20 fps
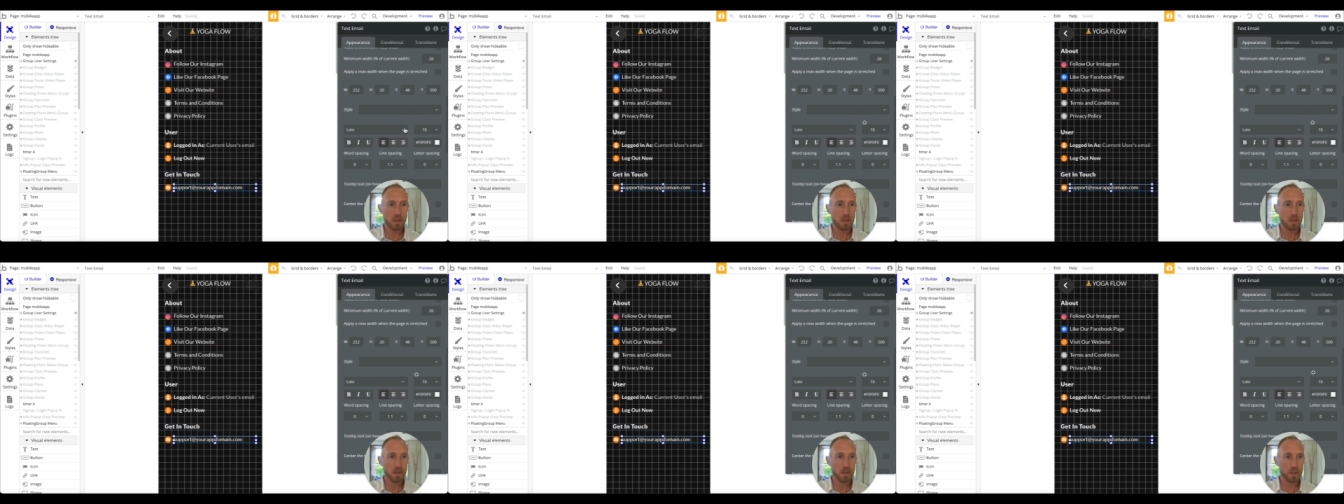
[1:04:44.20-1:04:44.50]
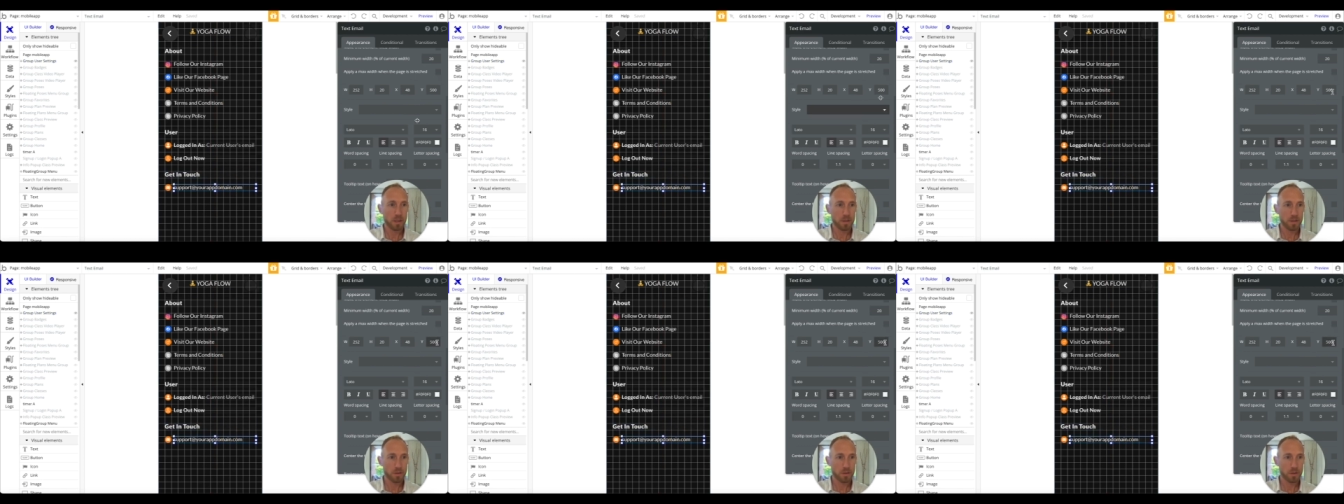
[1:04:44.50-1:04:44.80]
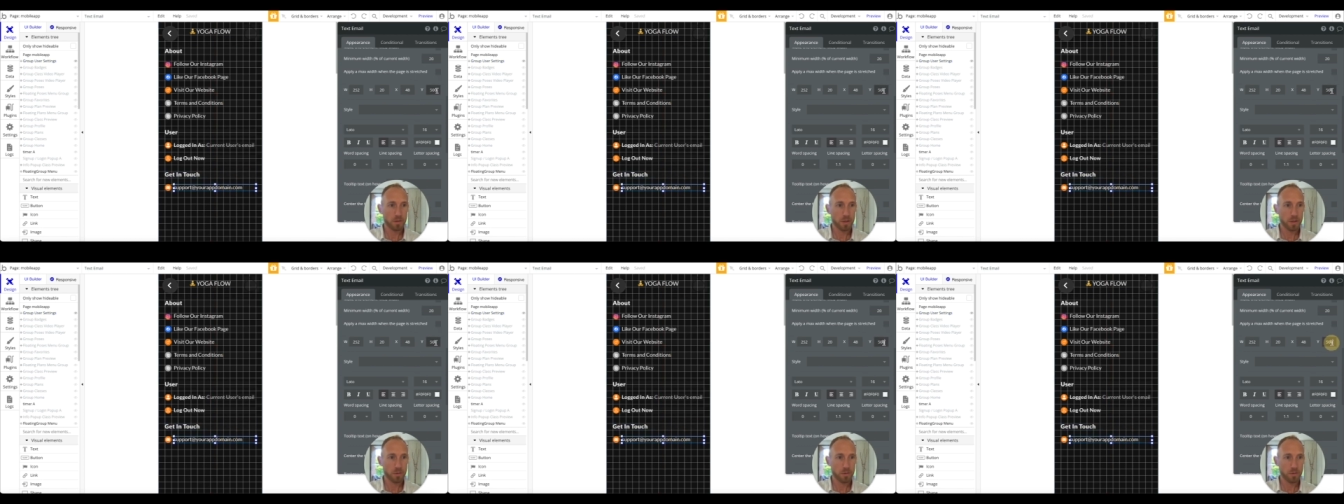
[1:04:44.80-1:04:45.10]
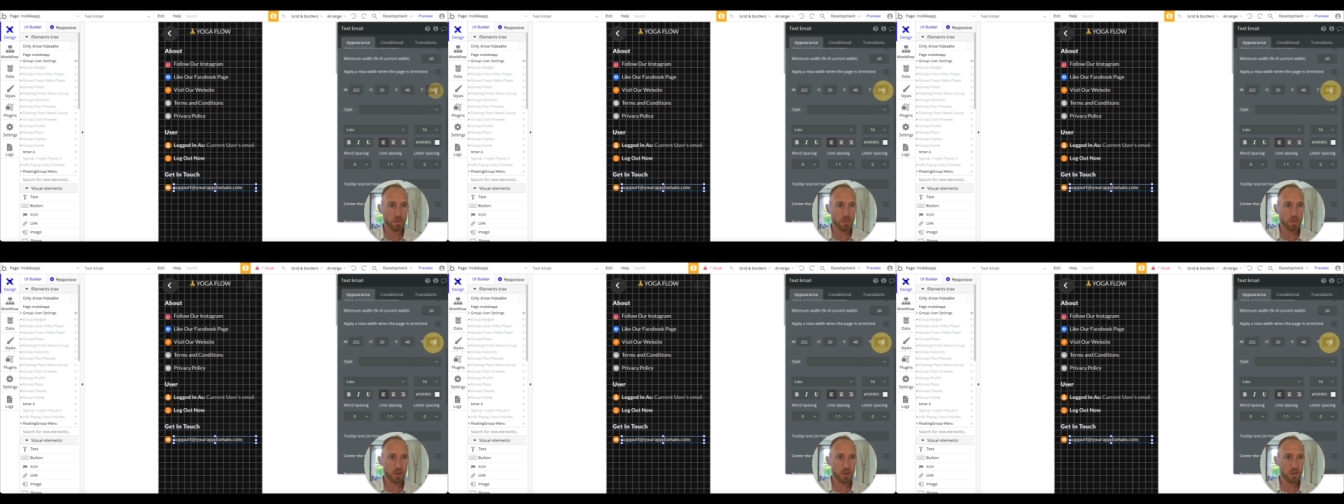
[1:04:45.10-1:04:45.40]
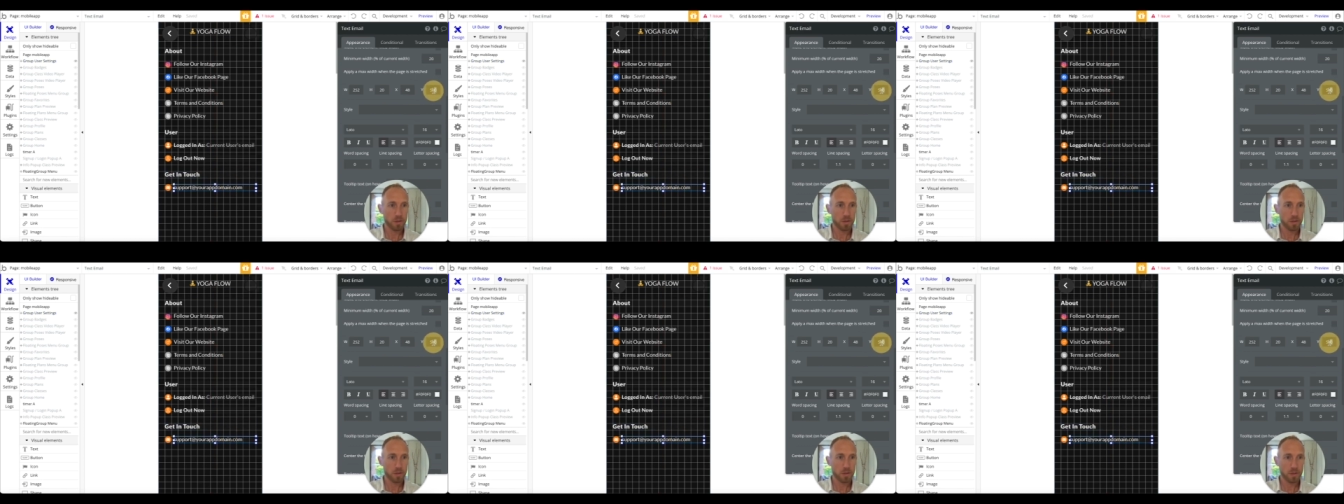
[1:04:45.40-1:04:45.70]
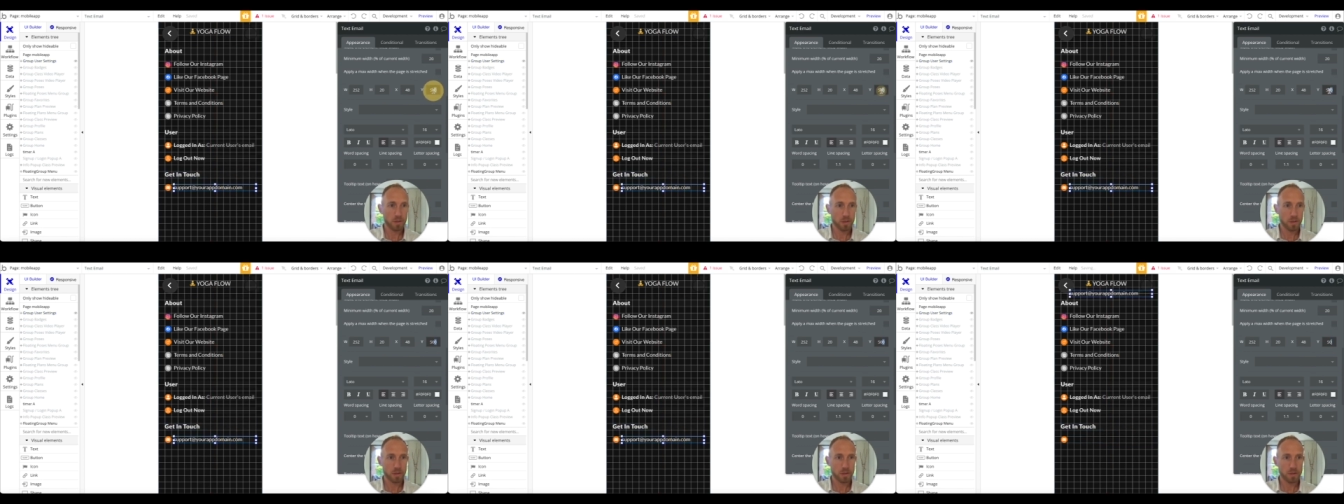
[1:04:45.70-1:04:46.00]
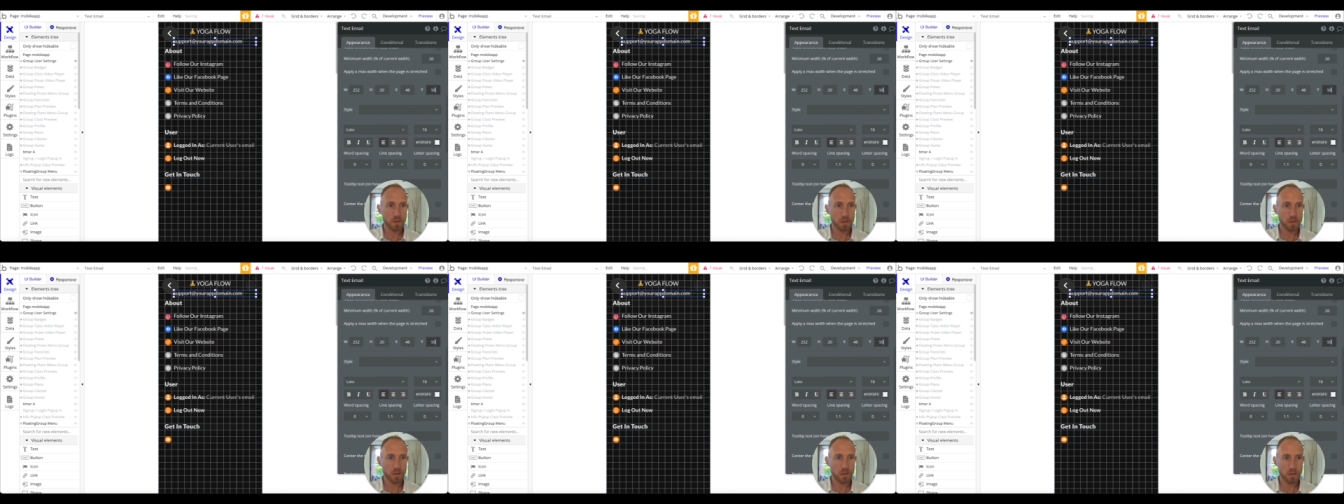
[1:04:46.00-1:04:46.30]
Let's do this one first.
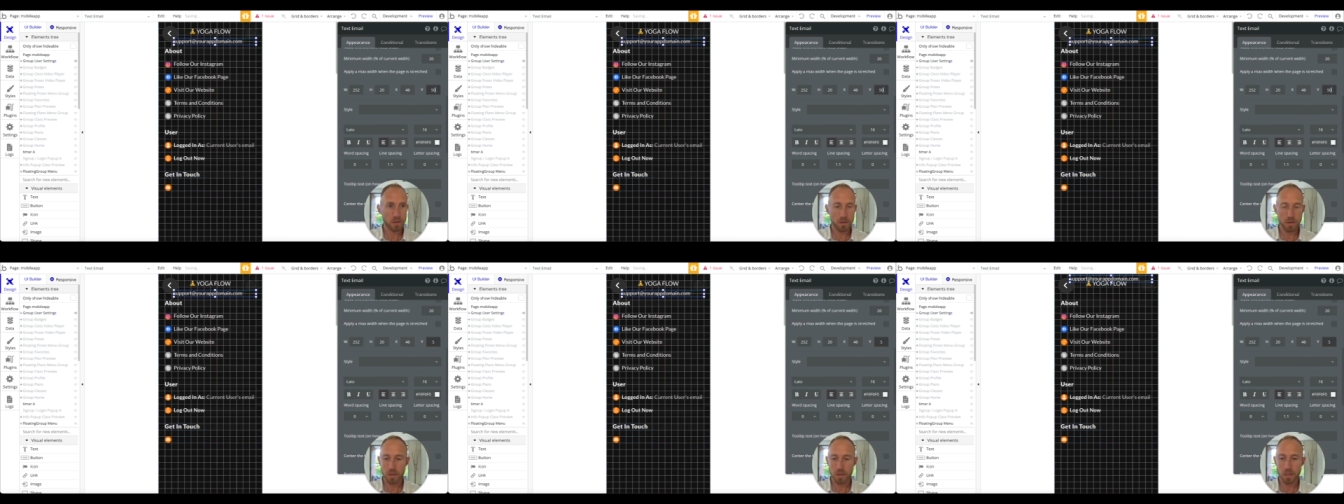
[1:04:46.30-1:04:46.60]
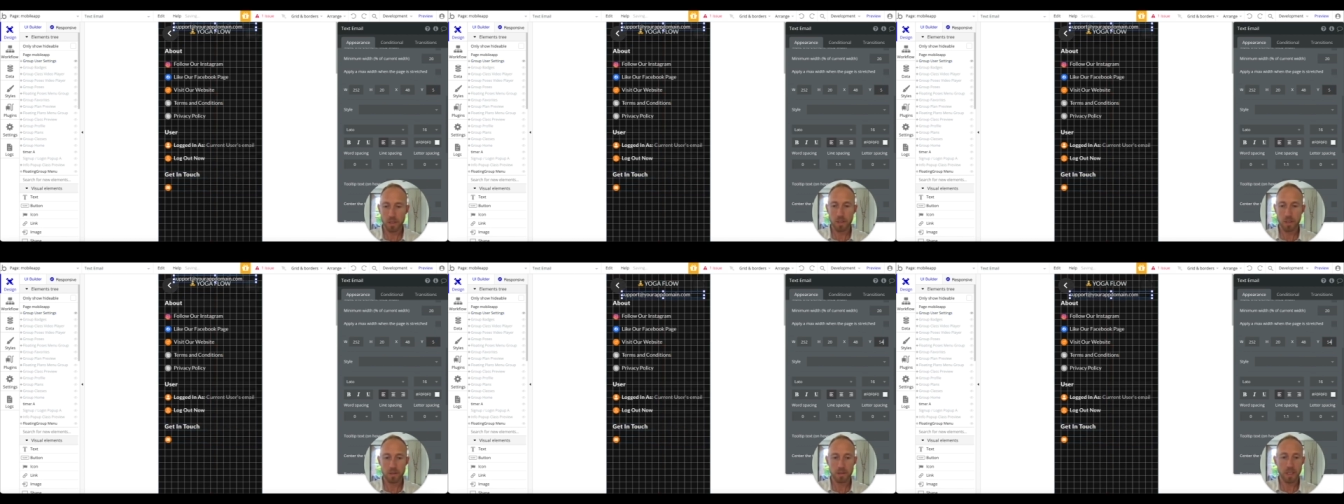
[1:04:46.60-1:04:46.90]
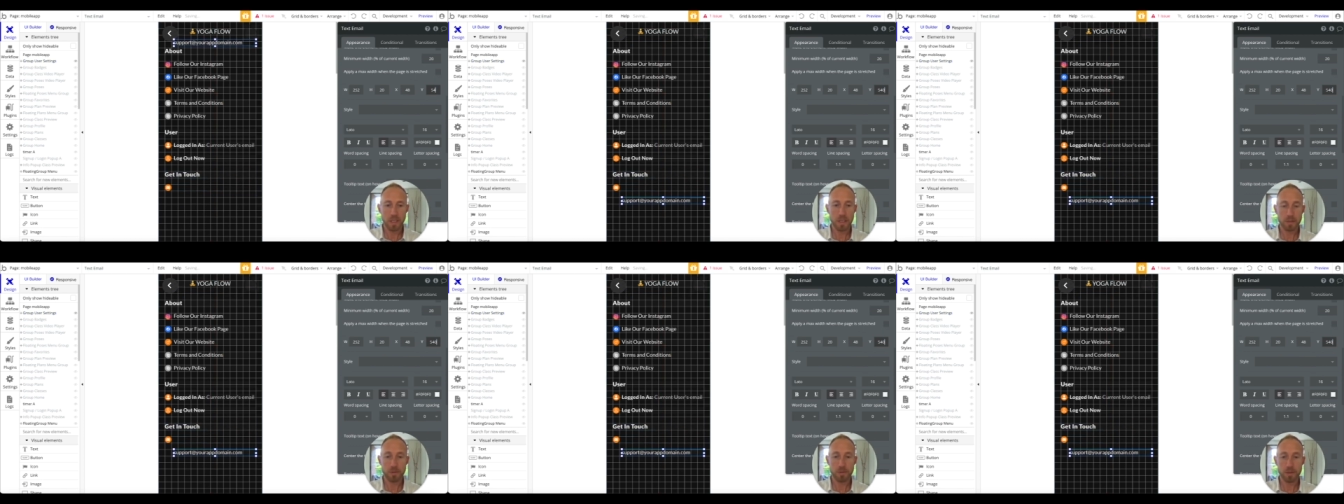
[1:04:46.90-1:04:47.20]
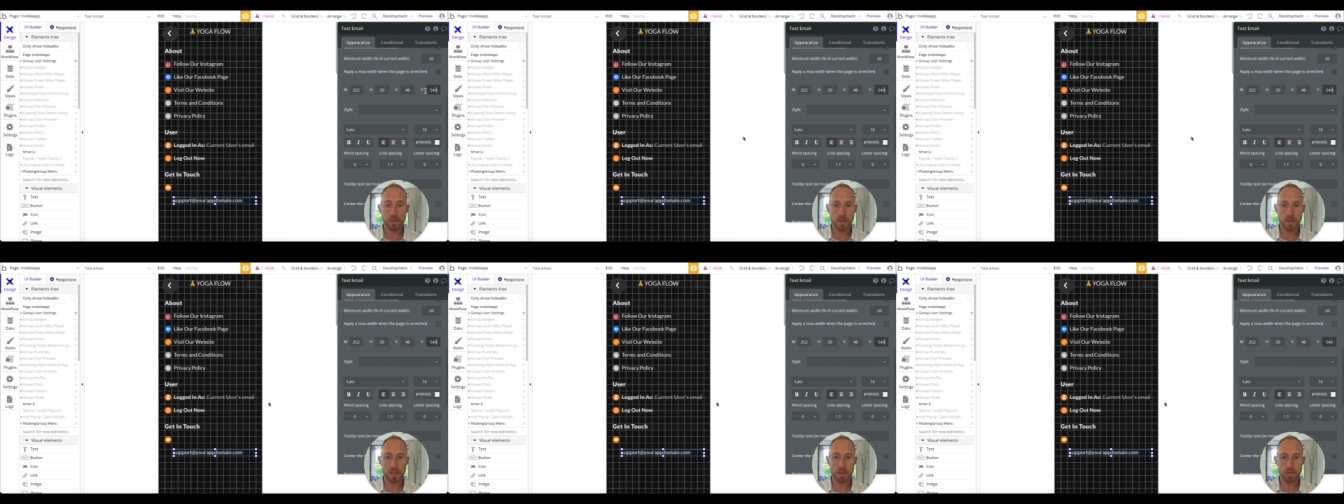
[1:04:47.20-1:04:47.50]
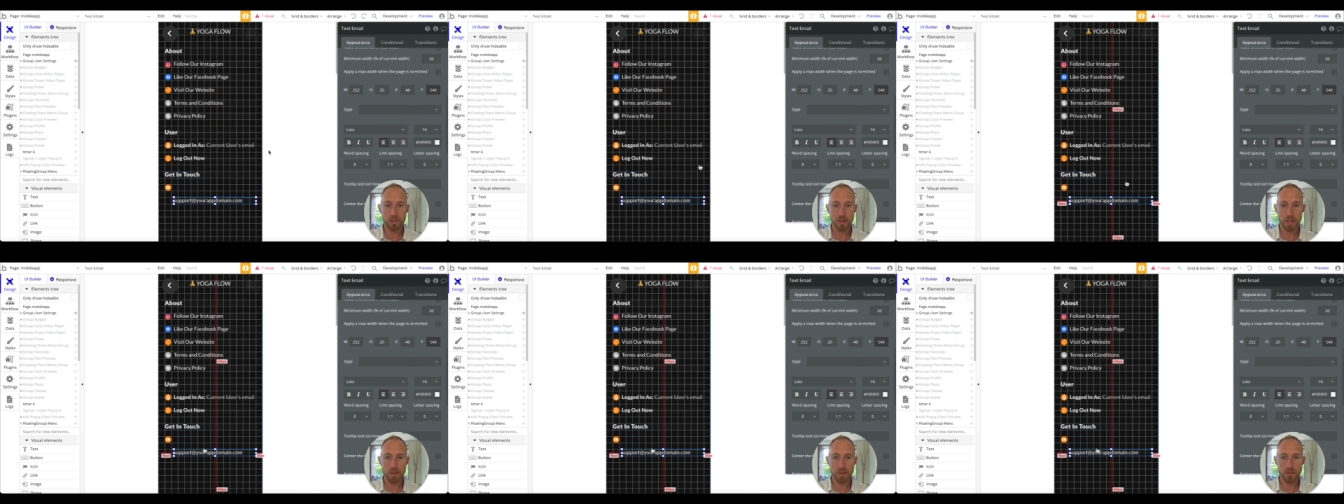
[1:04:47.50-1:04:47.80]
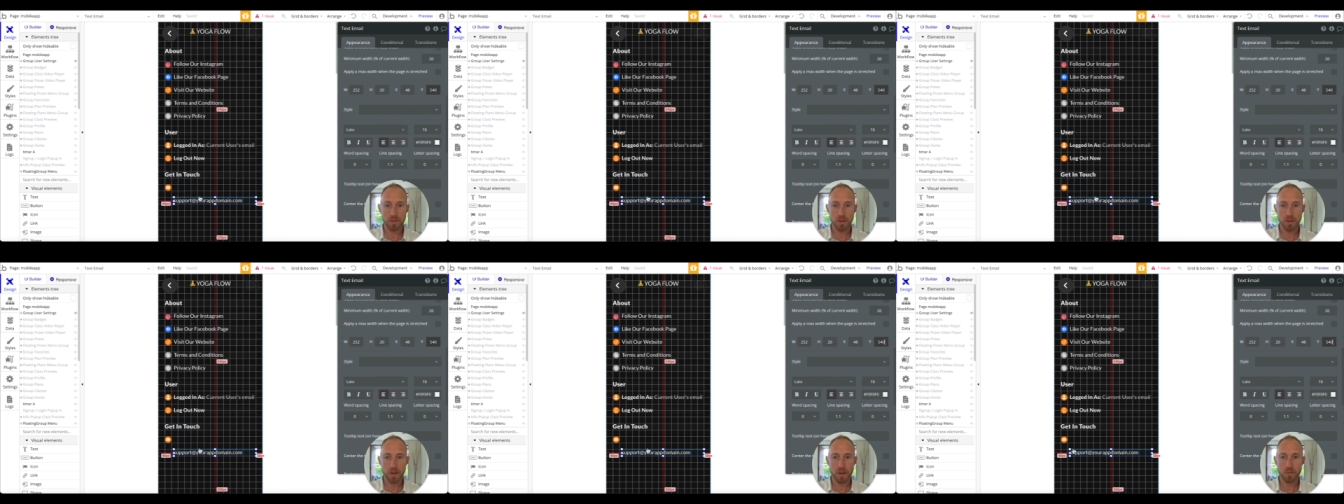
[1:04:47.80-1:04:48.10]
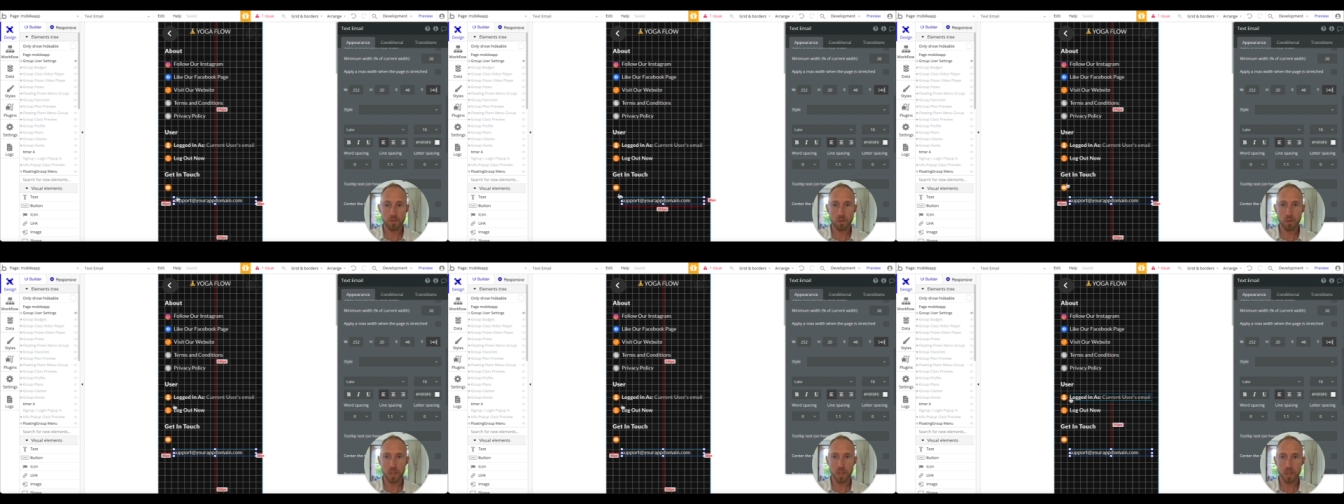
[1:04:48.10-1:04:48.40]
Take this, this one down to
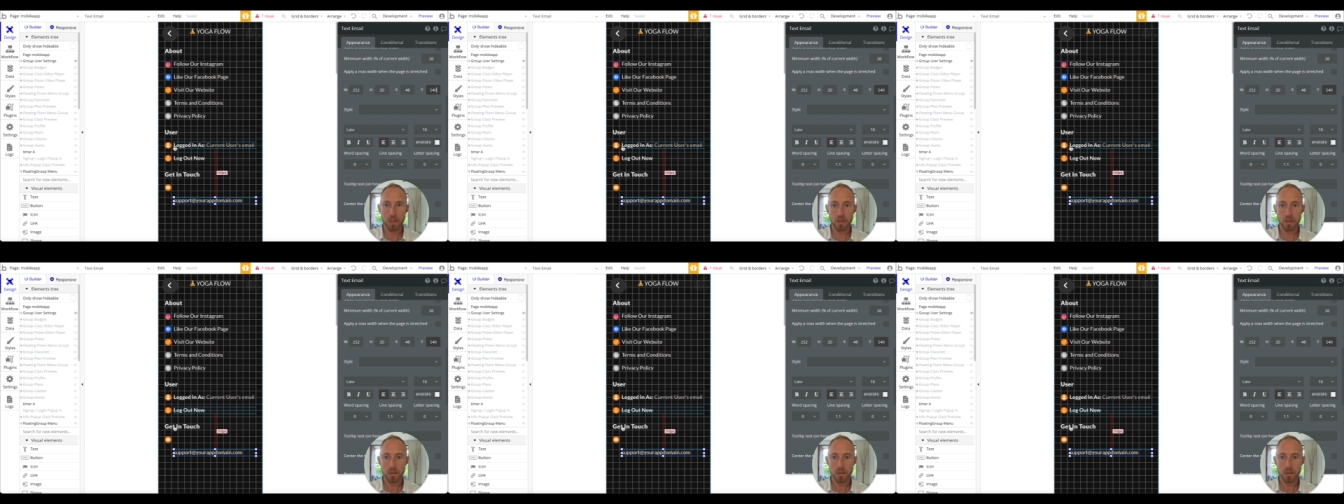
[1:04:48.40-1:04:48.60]
540.